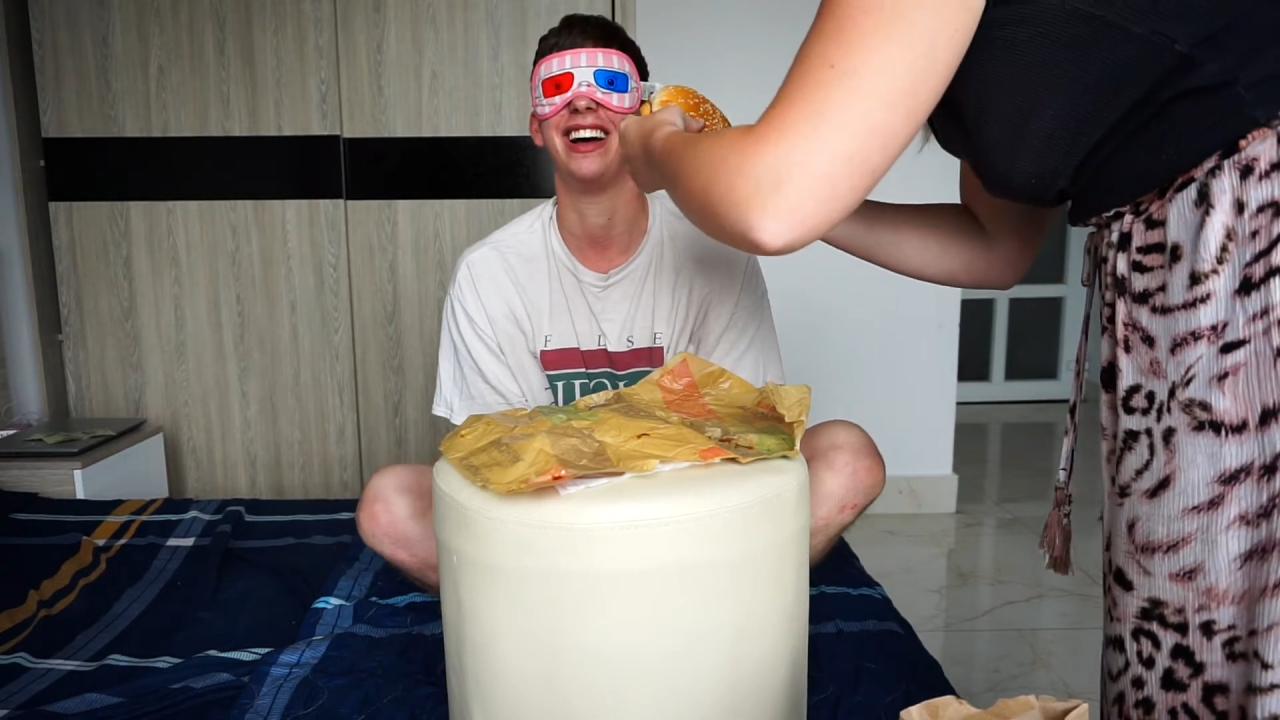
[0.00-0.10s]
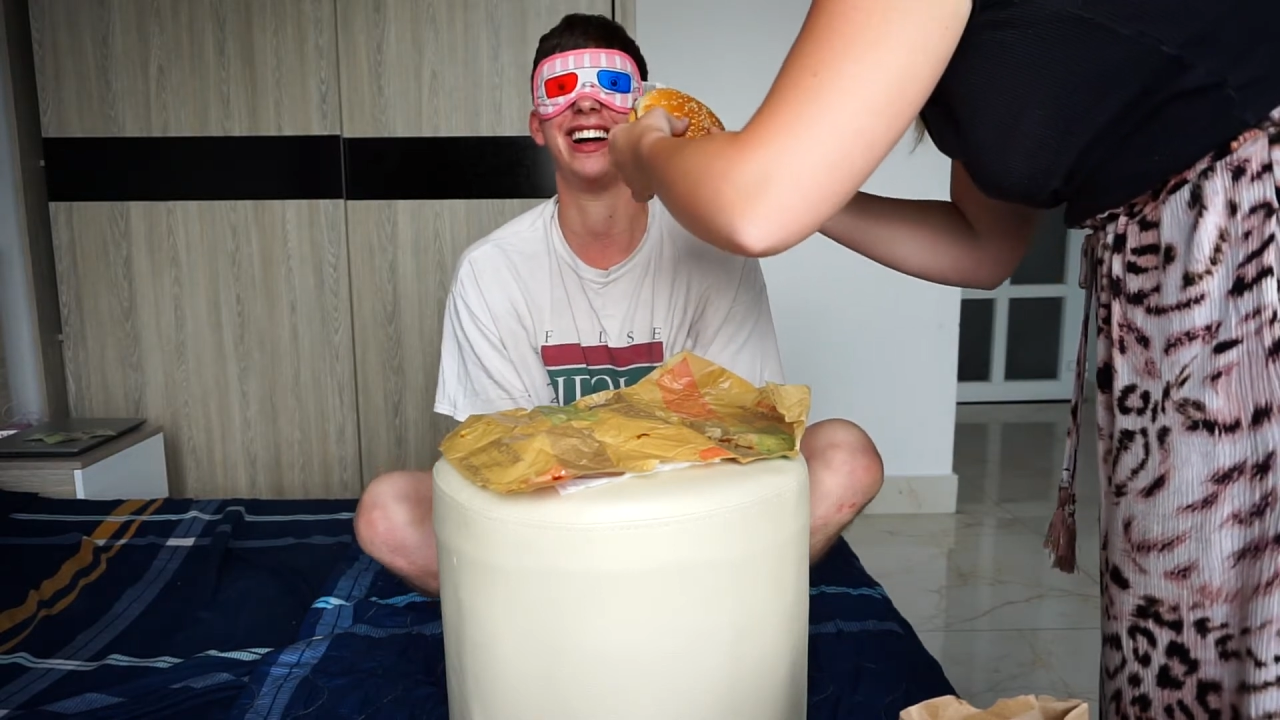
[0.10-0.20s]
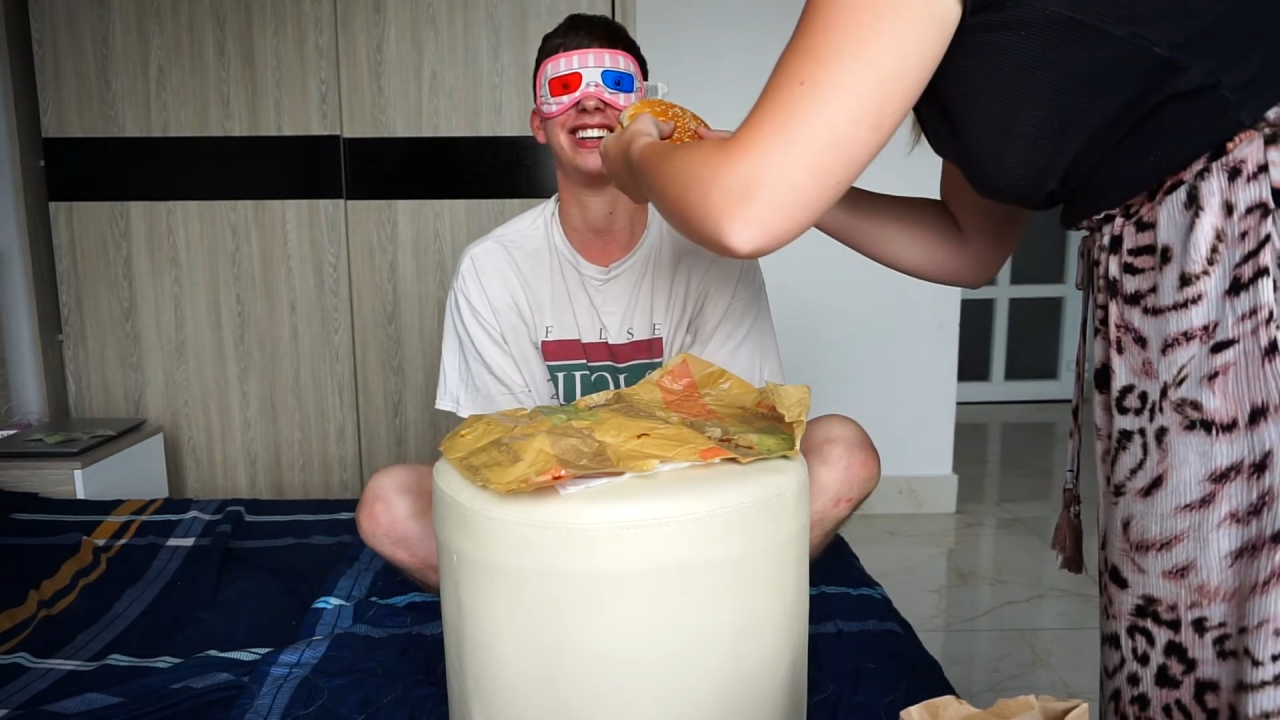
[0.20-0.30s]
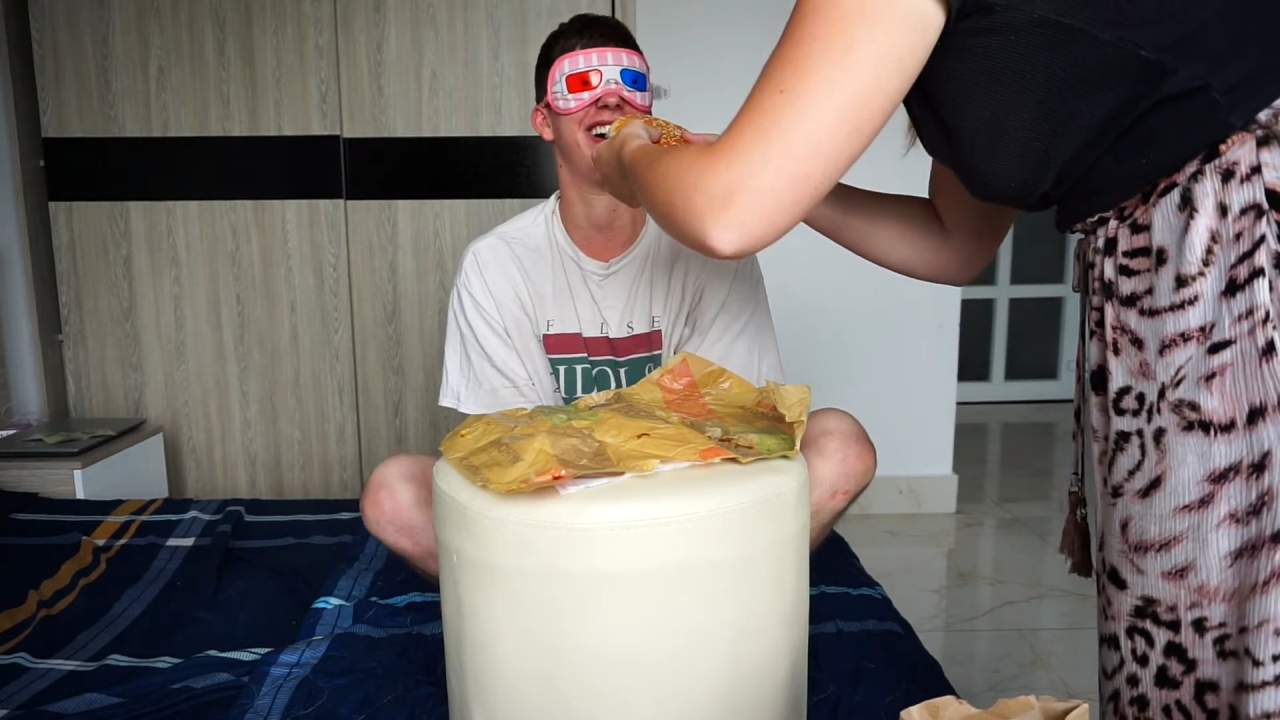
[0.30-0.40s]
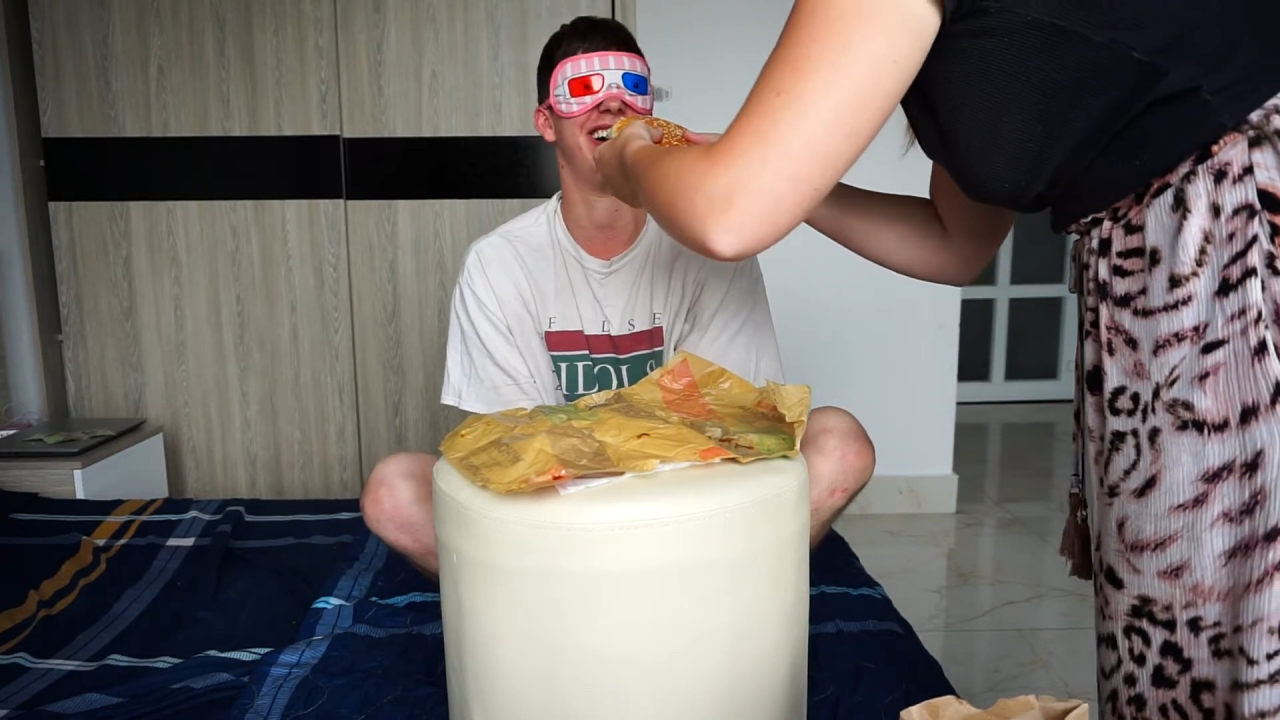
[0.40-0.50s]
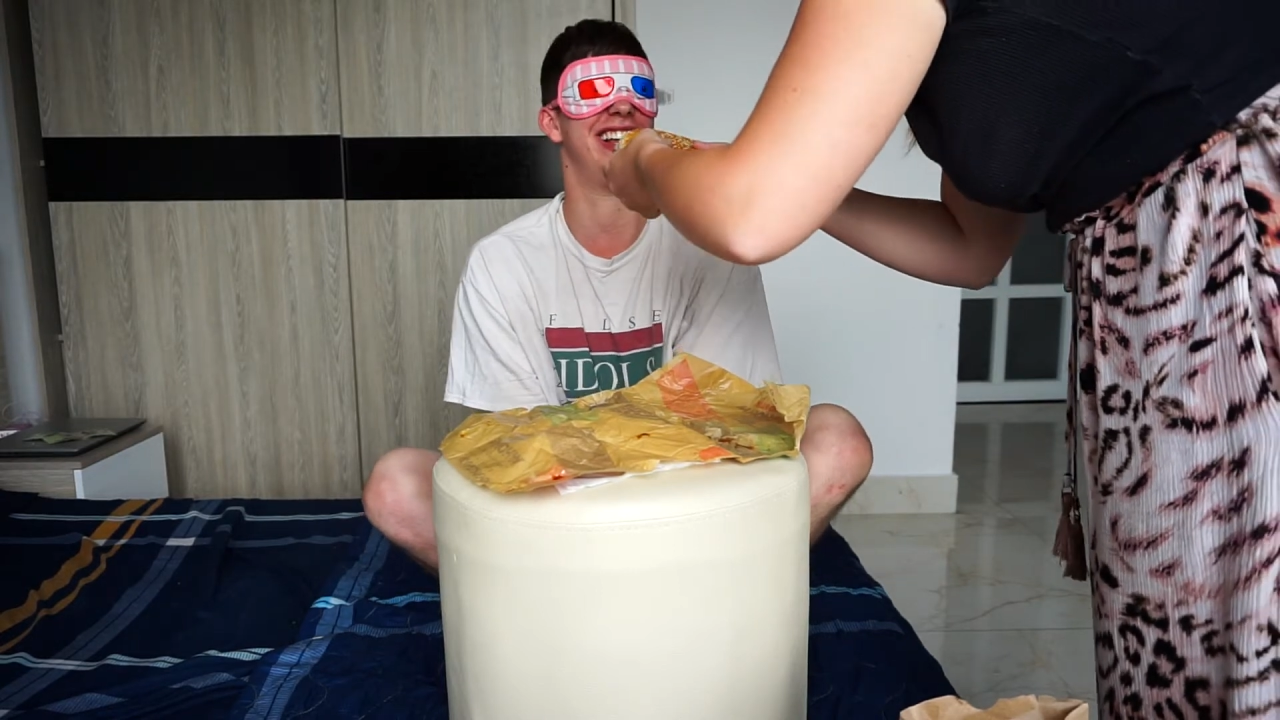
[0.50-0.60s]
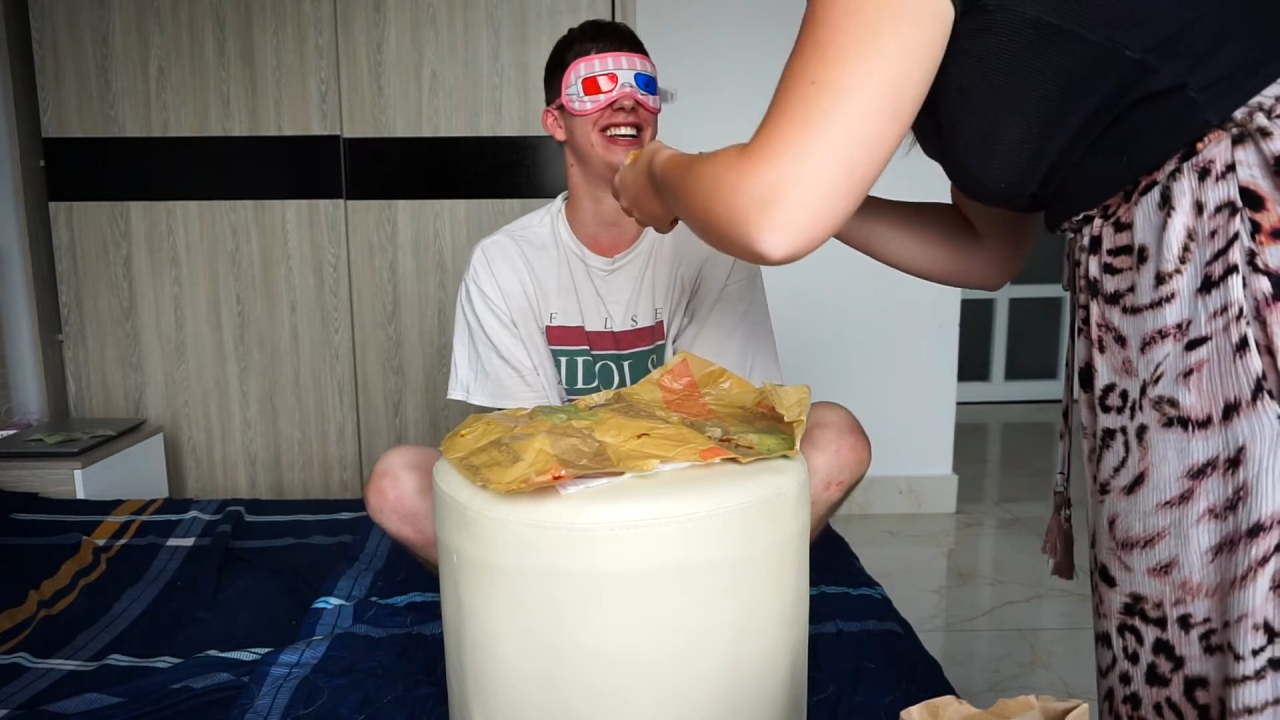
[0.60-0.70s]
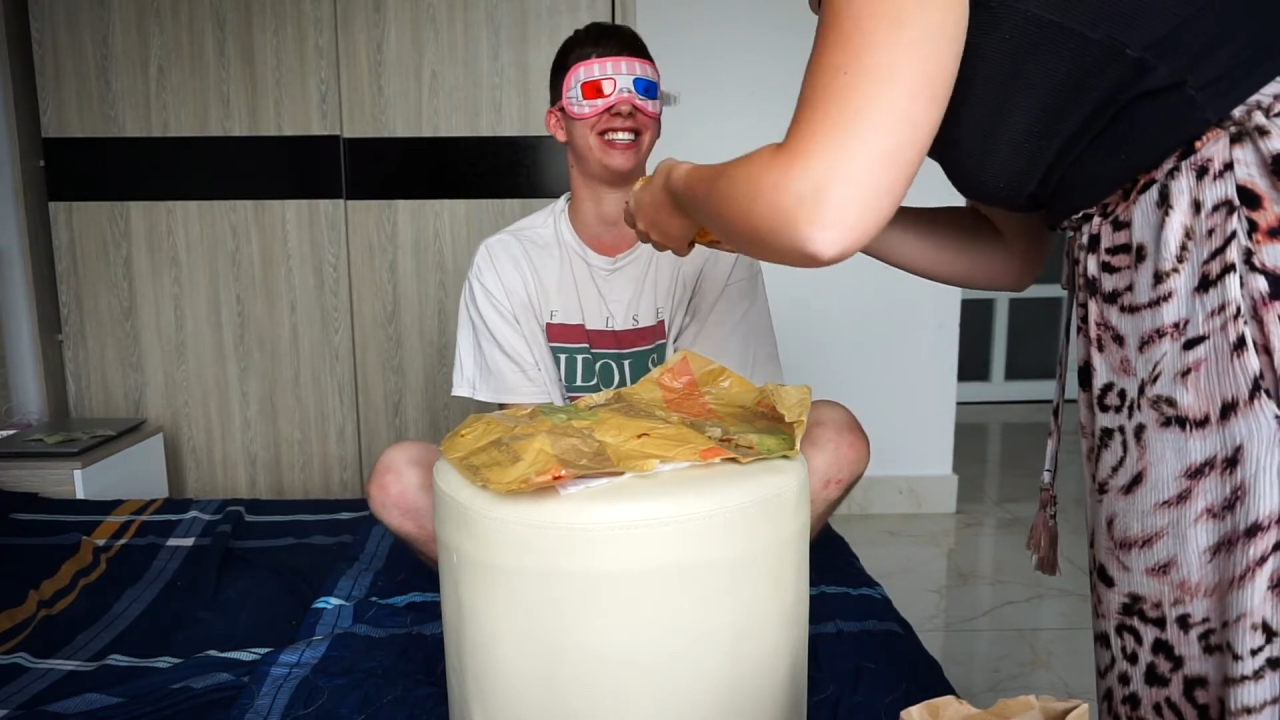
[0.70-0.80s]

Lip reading: I thought it